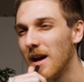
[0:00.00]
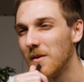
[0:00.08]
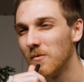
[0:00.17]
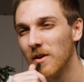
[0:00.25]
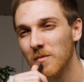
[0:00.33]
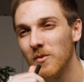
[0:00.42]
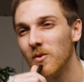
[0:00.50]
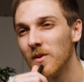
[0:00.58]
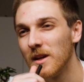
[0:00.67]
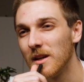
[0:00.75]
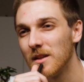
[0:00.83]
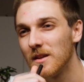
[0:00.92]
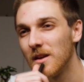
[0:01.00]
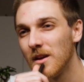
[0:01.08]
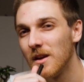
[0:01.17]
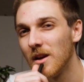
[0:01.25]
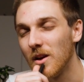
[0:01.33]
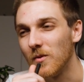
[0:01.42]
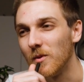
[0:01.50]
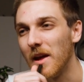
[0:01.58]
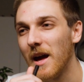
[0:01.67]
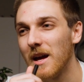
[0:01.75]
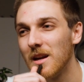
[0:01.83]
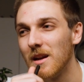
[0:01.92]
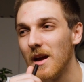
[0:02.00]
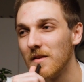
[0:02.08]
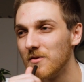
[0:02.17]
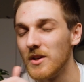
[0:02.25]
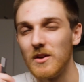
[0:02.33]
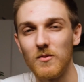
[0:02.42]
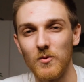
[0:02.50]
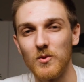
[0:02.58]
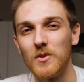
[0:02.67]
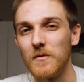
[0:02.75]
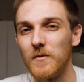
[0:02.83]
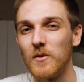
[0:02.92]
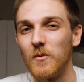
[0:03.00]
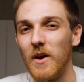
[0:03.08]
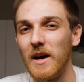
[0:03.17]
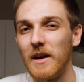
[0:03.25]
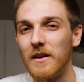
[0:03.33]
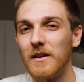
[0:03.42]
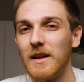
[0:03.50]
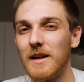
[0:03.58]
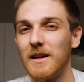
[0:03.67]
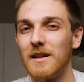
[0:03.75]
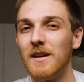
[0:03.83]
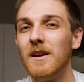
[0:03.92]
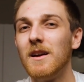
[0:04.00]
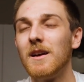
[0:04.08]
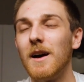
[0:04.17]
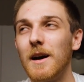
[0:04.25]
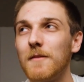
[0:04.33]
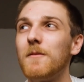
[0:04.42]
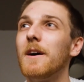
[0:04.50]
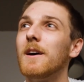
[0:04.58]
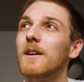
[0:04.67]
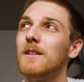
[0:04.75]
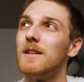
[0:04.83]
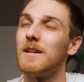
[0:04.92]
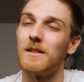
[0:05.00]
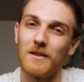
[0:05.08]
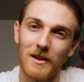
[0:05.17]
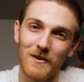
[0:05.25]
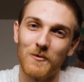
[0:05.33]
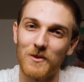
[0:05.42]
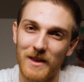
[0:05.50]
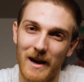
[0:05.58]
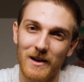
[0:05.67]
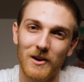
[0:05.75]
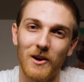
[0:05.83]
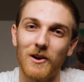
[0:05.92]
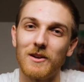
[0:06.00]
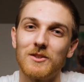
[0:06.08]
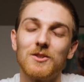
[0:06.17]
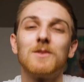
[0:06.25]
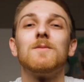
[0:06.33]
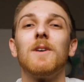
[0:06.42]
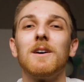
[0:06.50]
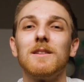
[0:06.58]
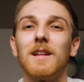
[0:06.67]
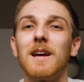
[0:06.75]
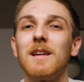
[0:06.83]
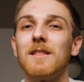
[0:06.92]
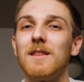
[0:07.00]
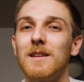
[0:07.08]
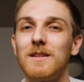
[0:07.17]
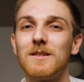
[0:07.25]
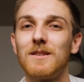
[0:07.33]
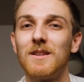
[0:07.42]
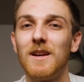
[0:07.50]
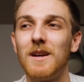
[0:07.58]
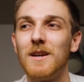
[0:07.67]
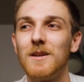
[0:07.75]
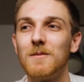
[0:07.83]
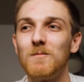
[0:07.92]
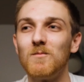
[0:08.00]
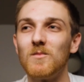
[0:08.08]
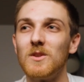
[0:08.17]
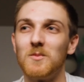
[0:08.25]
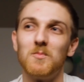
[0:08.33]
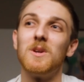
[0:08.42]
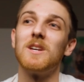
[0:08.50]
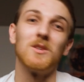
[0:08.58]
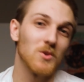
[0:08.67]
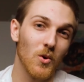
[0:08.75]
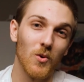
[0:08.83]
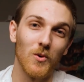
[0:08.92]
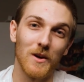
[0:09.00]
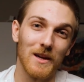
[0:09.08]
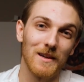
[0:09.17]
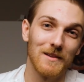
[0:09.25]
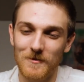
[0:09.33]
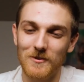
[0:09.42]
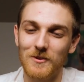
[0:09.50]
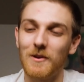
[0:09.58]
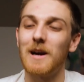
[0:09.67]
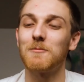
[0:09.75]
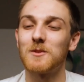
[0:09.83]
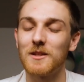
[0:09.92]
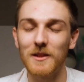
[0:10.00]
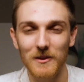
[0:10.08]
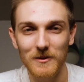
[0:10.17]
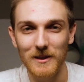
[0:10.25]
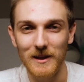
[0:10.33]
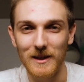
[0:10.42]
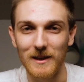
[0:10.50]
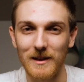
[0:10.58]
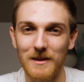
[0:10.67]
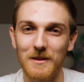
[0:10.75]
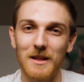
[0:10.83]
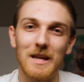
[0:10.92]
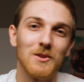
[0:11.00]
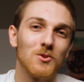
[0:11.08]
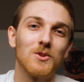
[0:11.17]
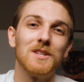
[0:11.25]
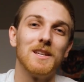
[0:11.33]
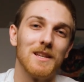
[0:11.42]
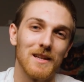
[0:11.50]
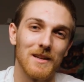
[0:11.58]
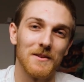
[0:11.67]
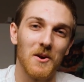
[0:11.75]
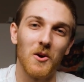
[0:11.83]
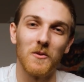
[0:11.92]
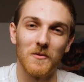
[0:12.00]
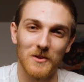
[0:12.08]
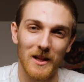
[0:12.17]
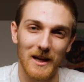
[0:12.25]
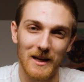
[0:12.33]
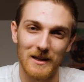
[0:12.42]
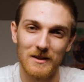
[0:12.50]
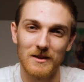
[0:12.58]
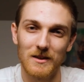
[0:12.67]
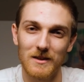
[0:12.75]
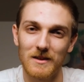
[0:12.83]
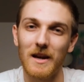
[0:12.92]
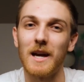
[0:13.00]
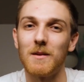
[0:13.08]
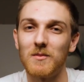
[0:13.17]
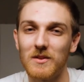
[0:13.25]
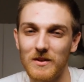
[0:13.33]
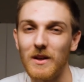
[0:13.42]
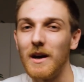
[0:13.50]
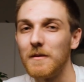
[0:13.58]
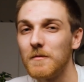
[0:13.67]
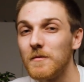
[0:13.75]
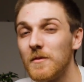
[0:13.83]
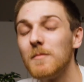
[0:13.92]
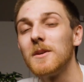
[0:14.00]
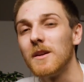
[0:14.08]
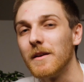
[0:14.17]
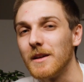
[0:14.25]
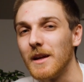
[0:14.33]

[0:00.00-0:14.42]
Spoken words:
at one point, we had an FJ Cruiser for a while, and I fell in love with that car. It just felt like this big toy. So I was clearly interested in overland type stuff from a young